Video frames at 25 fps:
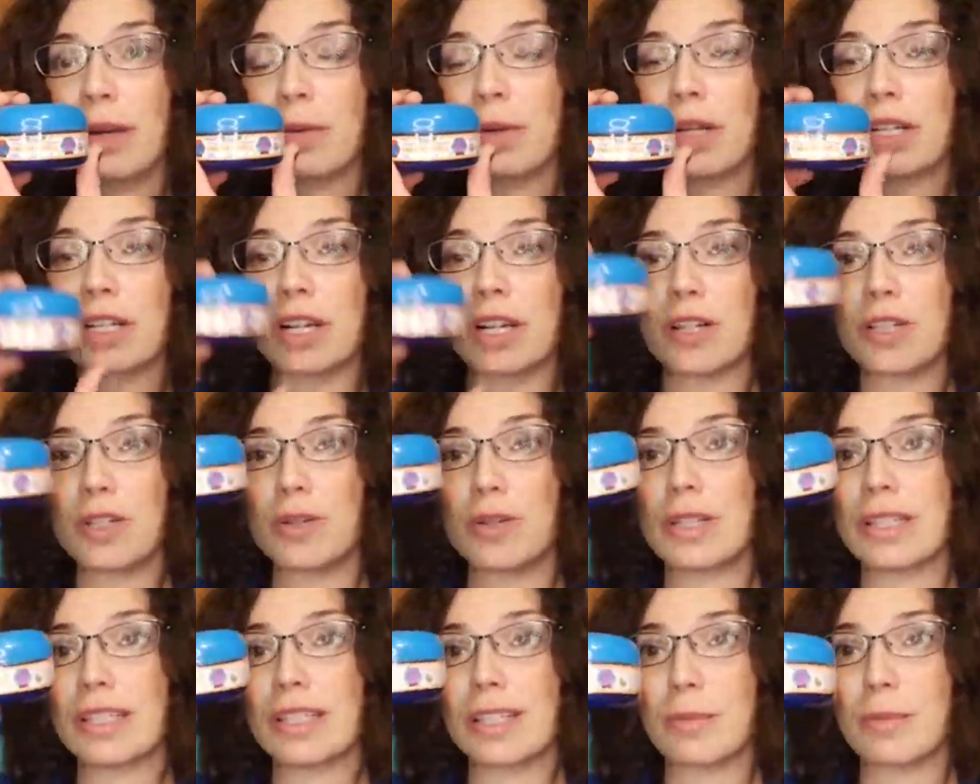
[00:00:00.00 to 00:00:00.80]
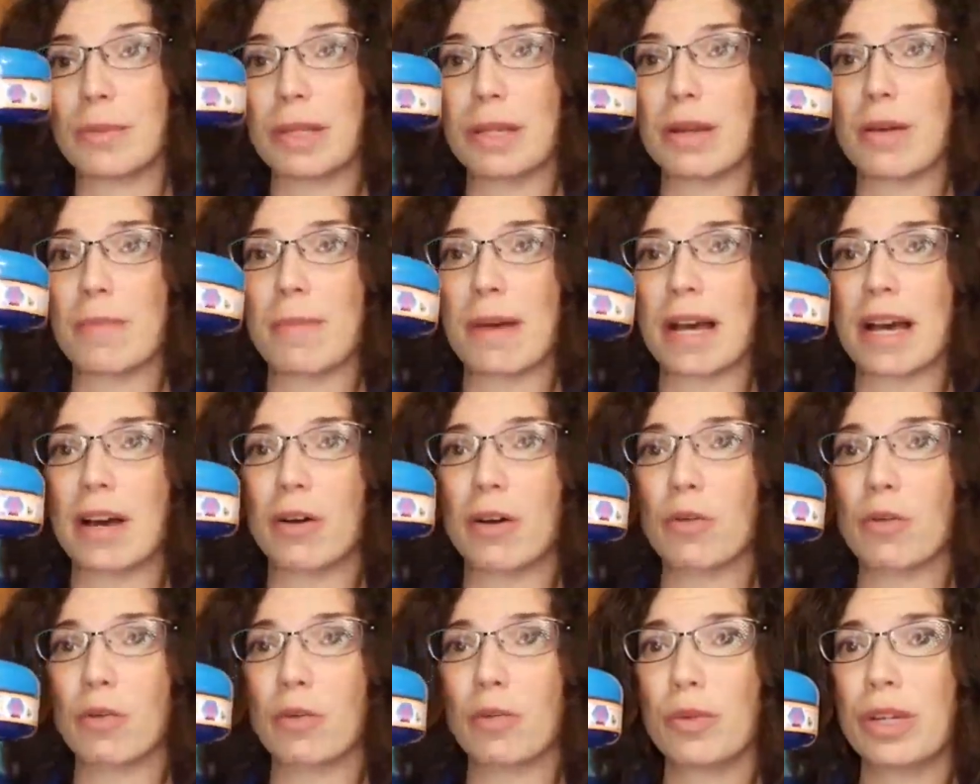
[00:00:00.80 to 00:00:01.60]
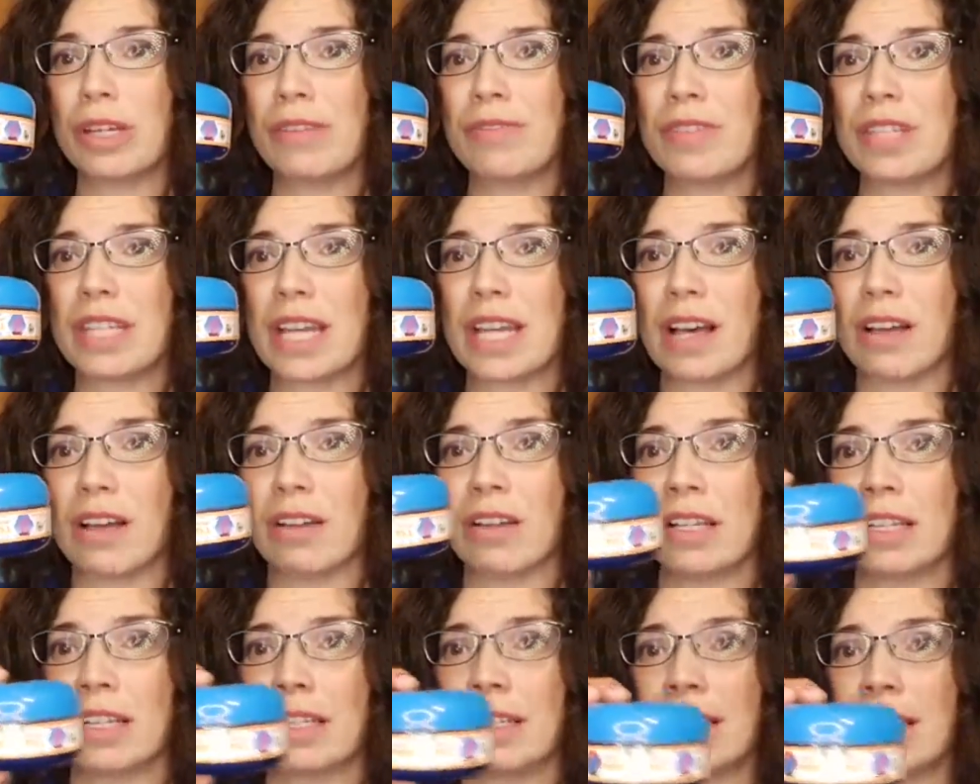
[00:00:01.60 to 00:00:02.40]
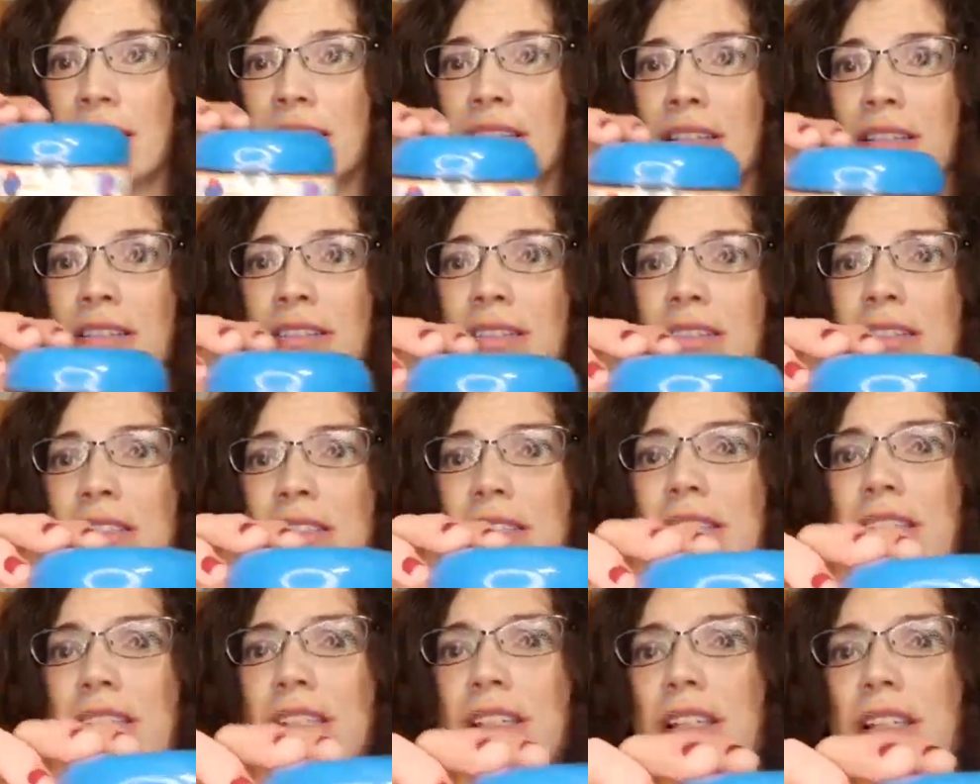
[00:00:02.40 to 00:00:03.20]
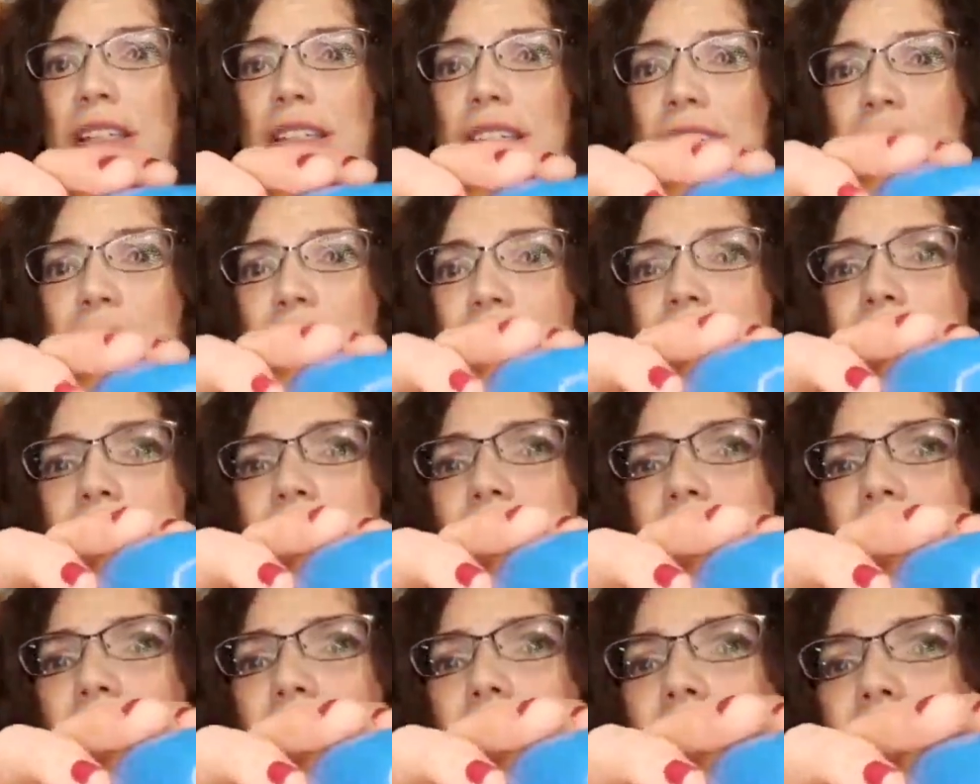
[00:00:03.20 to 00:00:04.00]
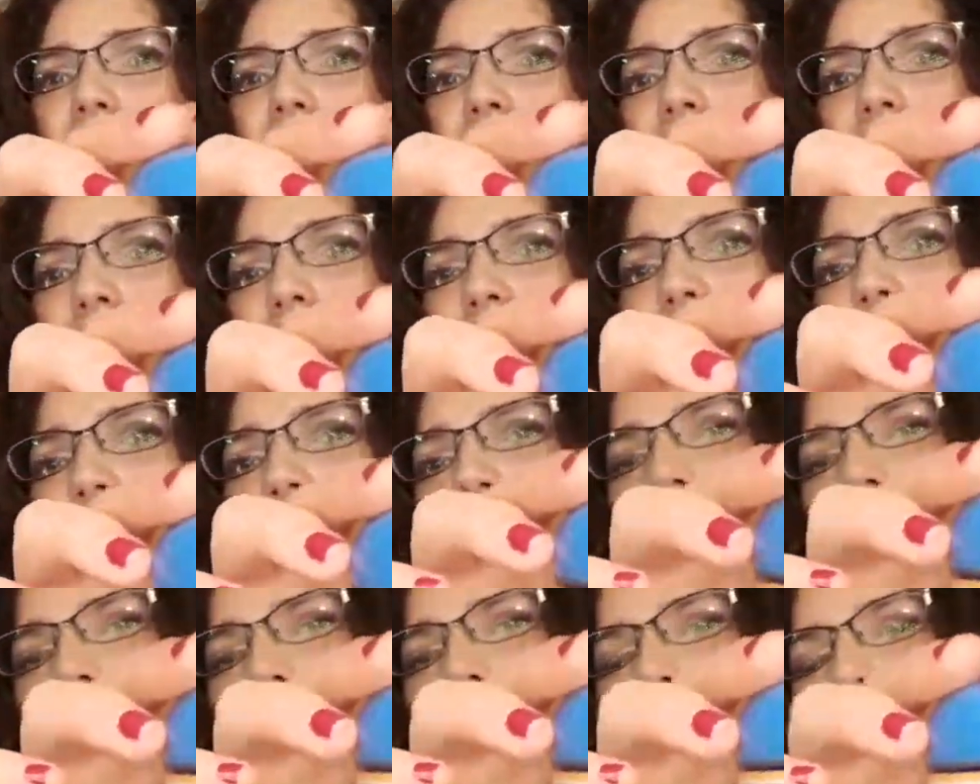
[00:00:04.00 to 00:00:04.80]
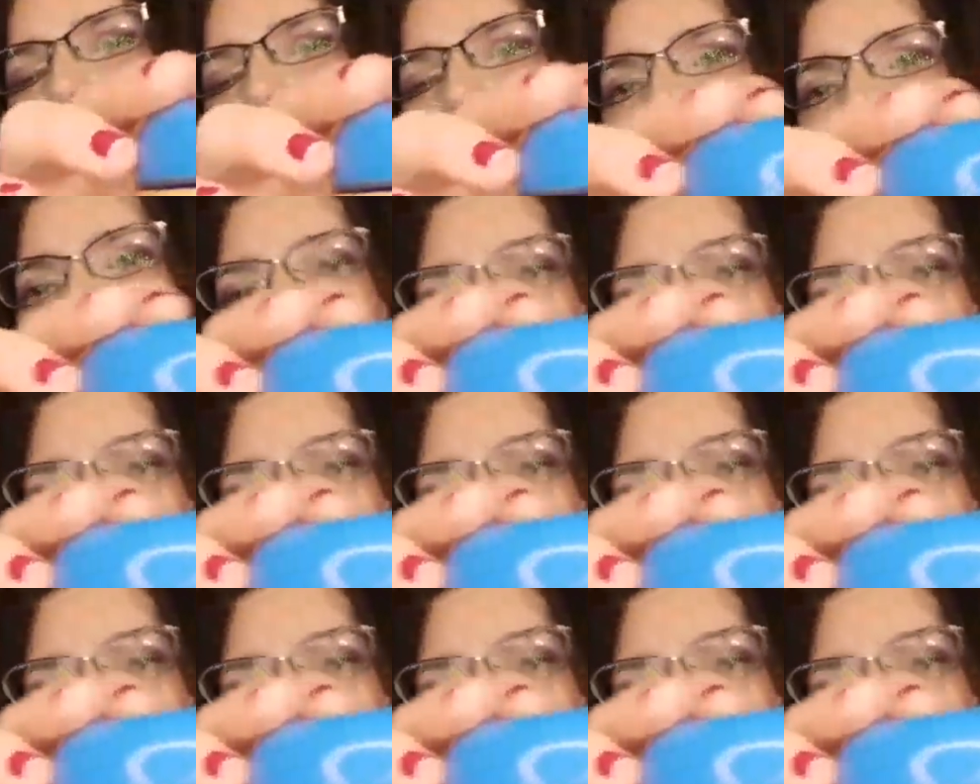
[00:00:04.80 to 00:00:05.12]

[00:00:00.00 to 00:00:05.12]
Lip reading: I want to talk to you a little bit about ReefSell. Now, let's see if I can get it's